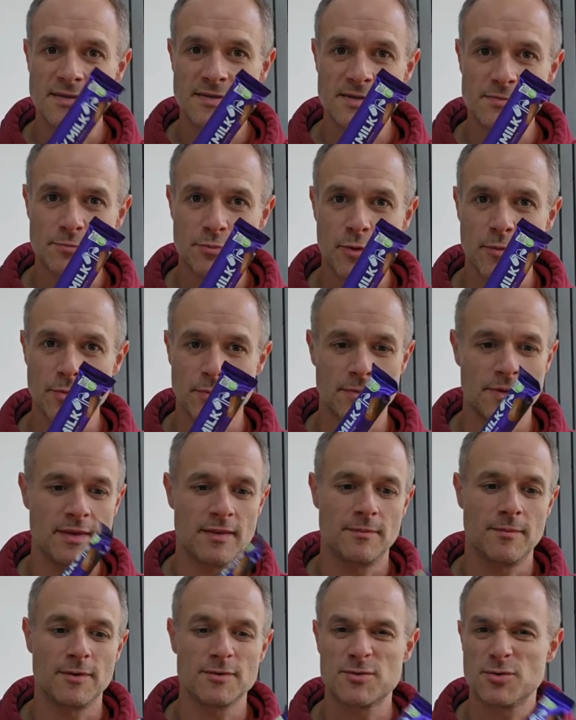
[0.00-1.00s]
this is
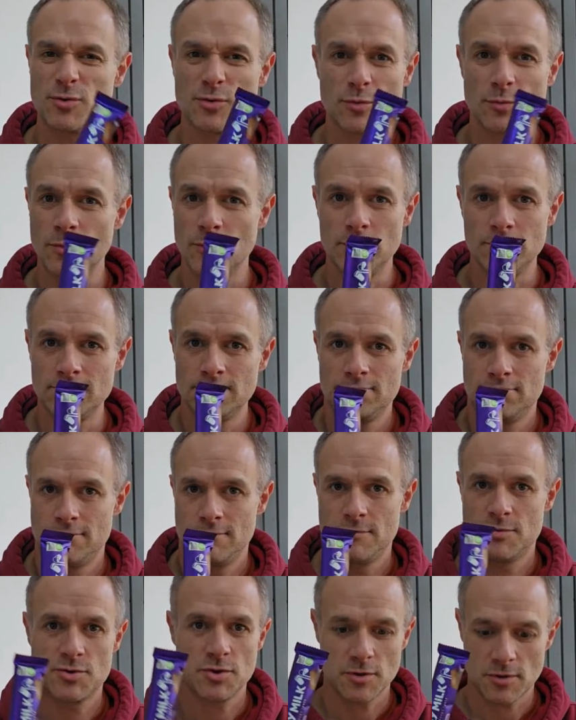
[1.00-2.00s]
probably the most normal
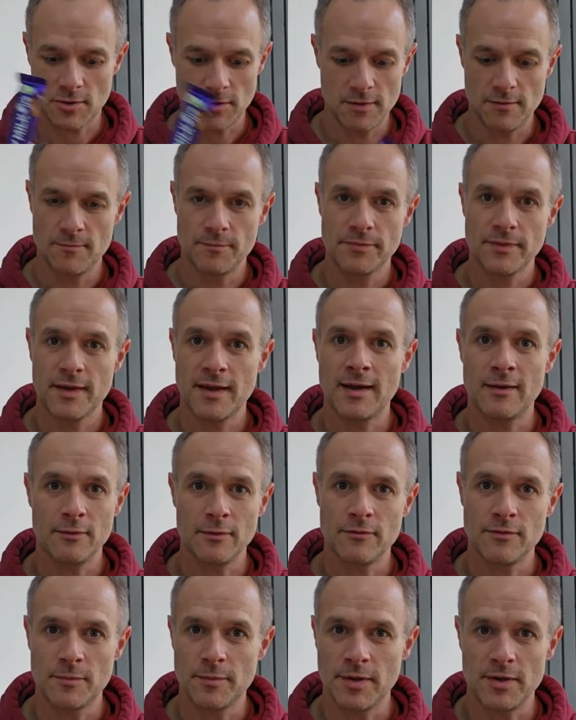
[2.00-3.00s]
chocolate
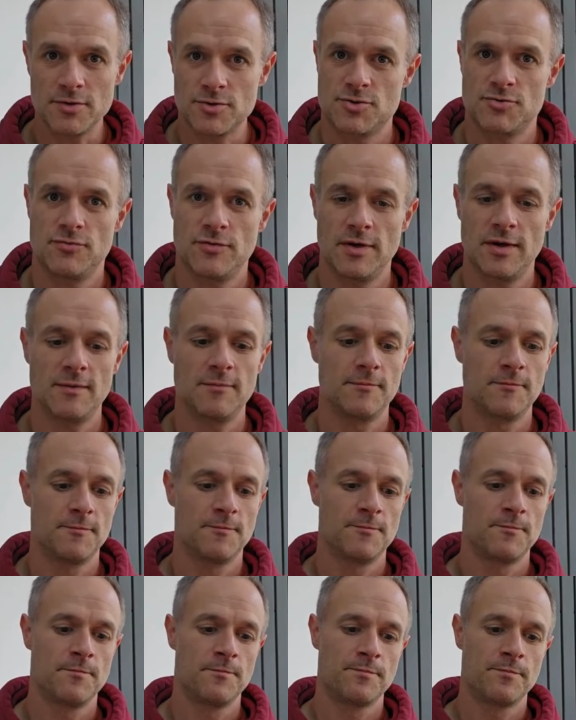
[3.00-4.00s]
out of the bunch, really.
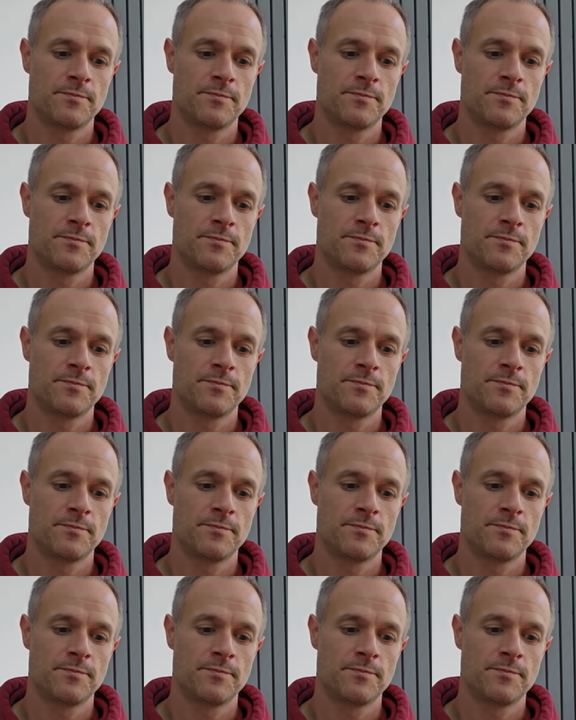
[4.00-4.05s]
Mm-hmm.